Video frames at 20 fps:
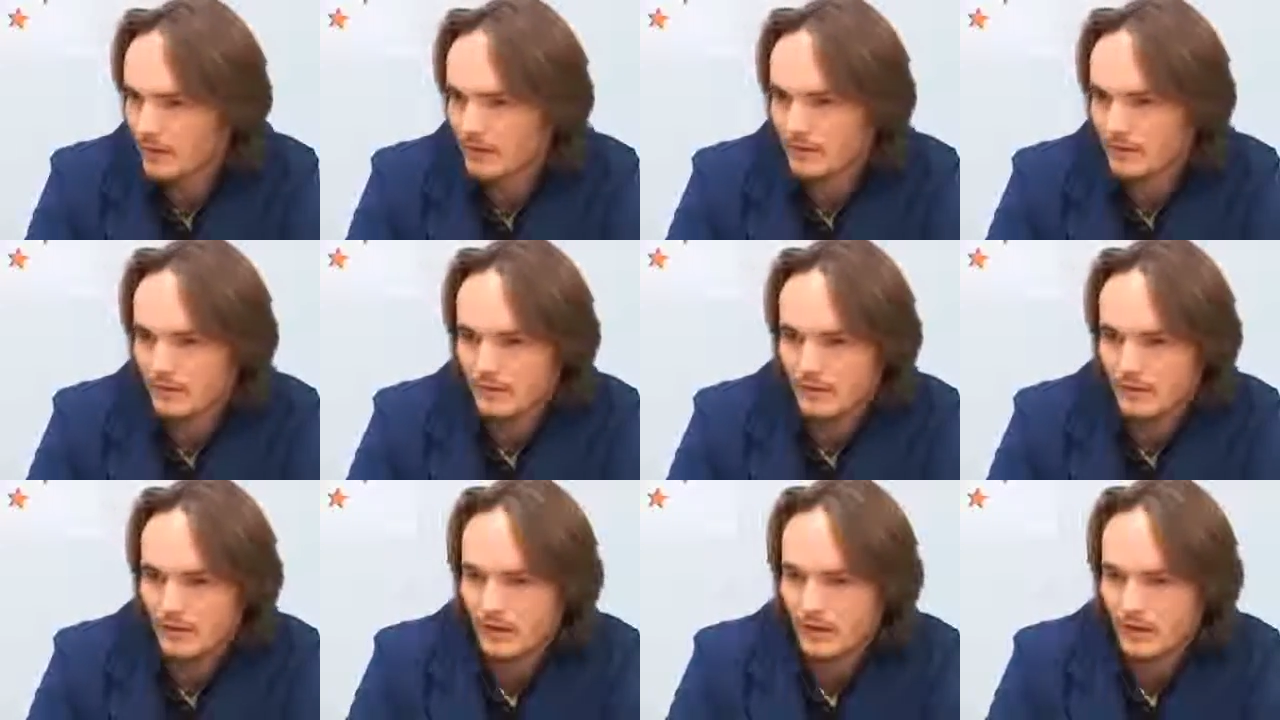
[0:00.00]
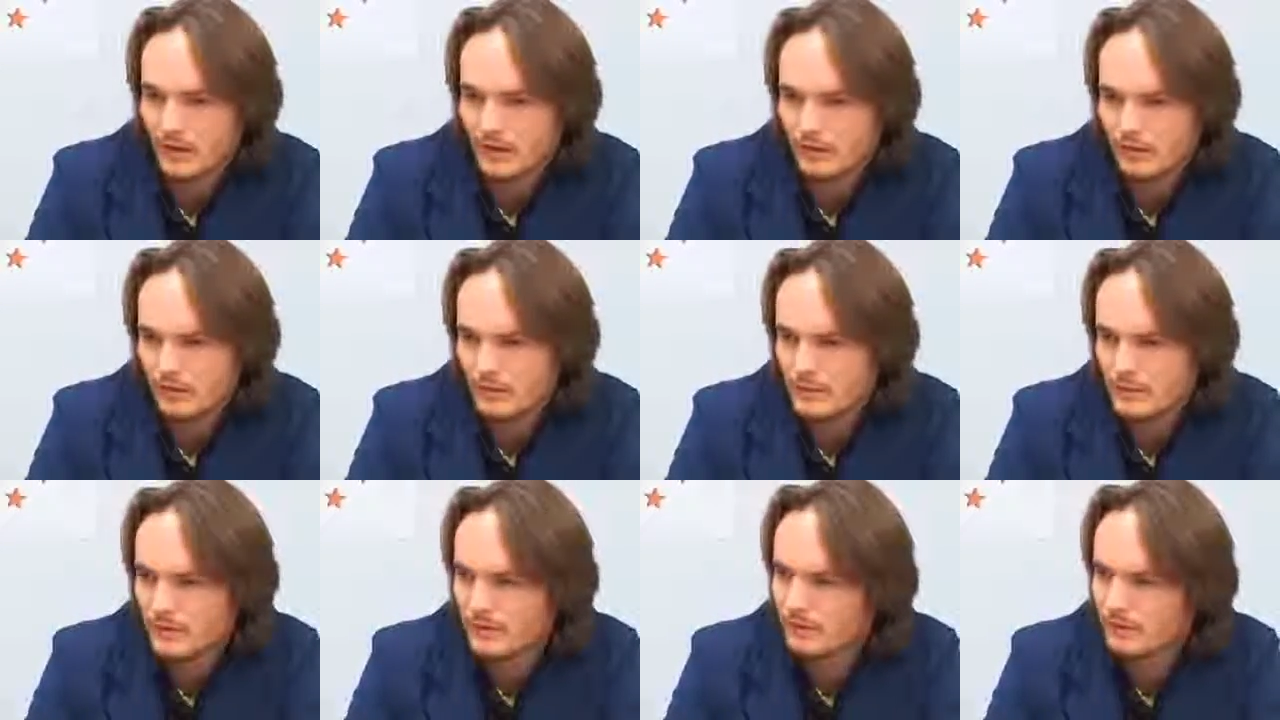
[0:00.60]
And in
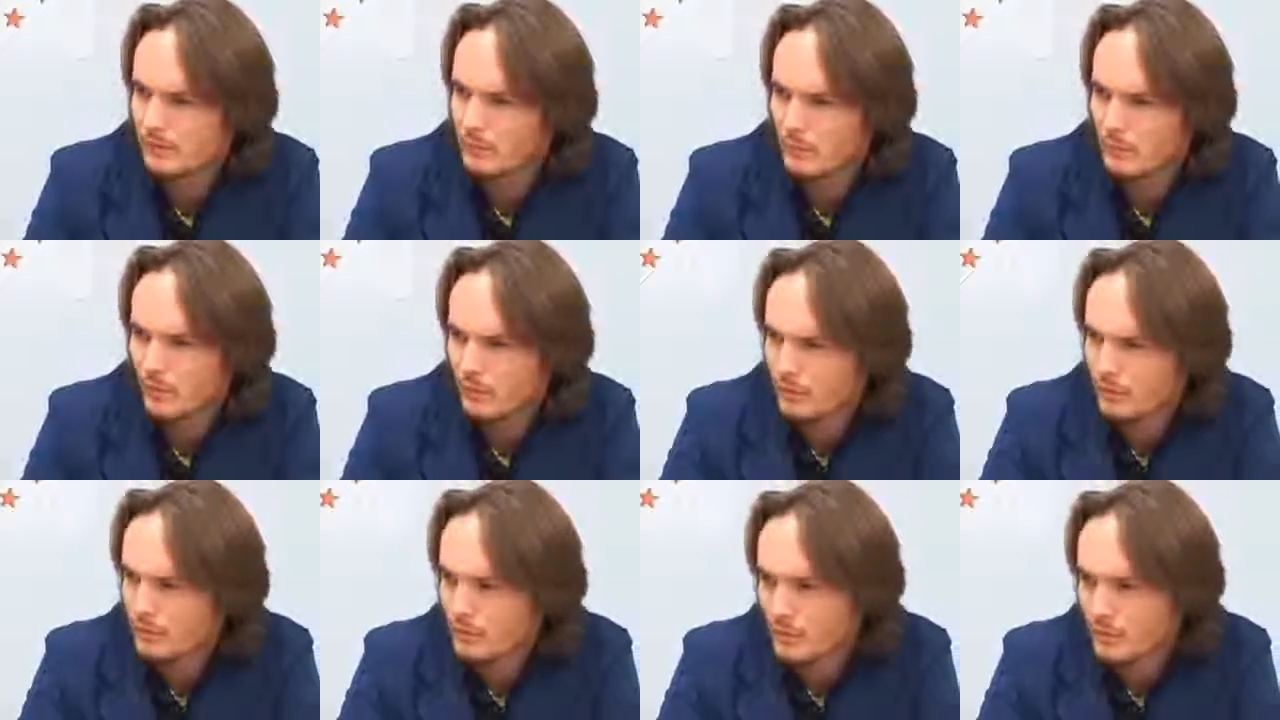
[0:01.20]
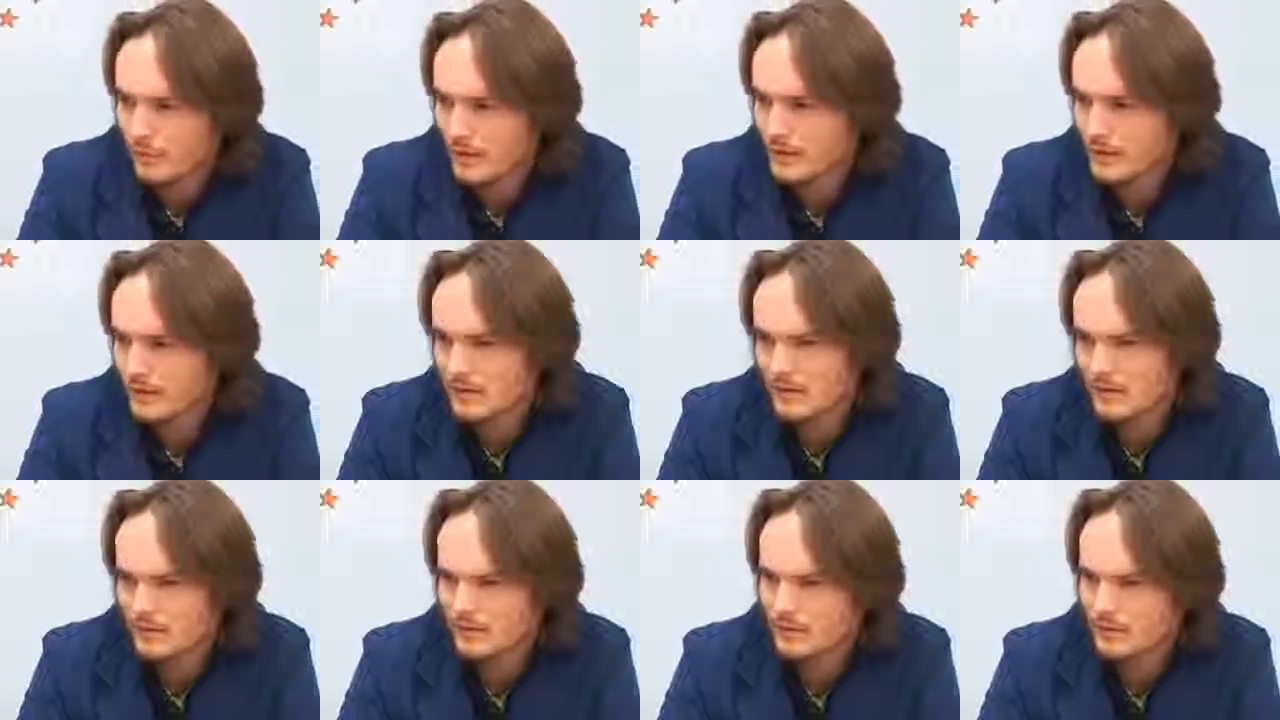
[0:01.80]
terms of moral
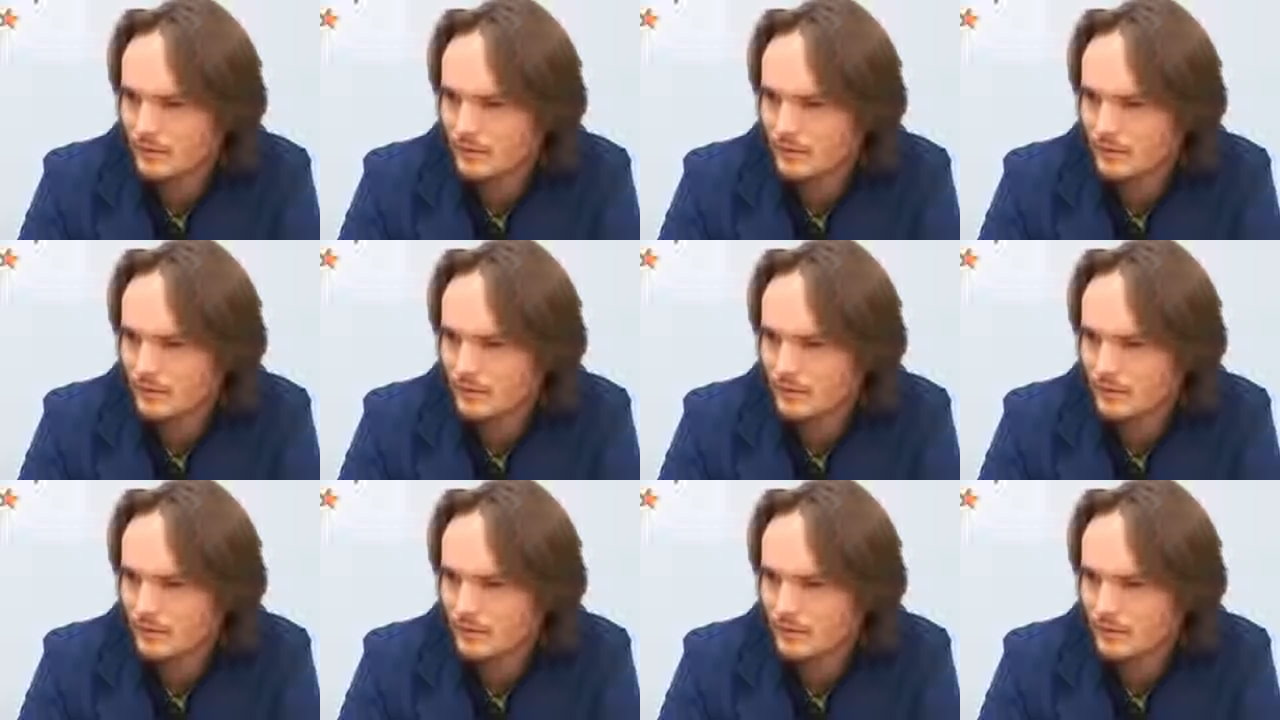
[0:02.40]
questions,